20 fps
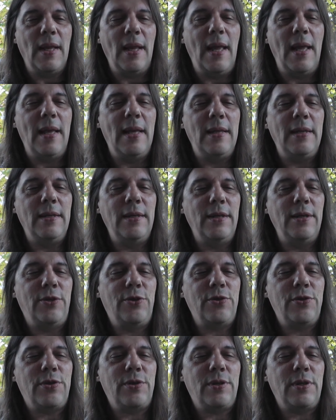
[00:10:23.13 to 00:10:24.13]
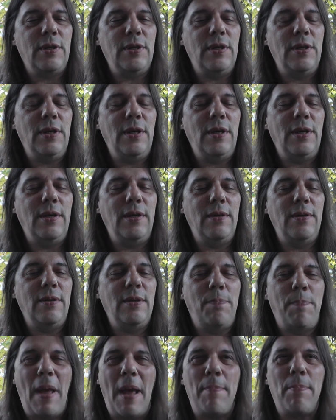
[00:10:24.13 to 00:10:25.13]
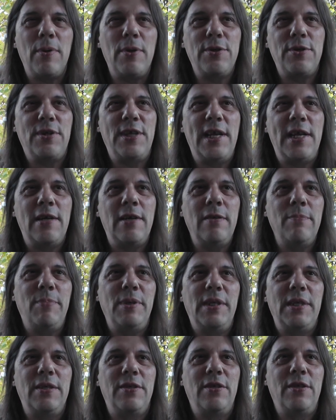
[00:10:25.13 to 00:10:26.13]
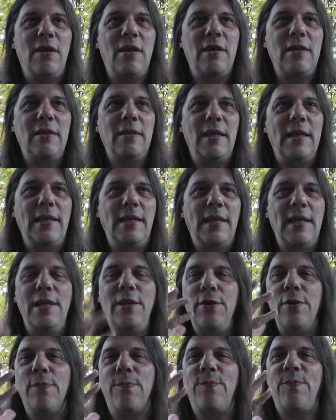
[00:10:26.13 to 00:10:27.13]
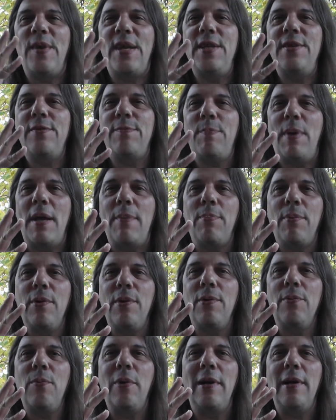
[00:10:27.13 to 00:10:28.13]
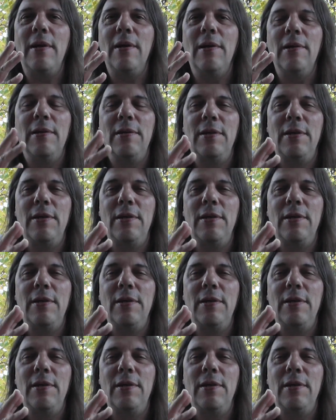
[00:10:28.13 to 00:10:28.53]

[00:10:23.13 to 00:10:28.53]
and it just, the pepper's there, but it's not like in your face pepper where,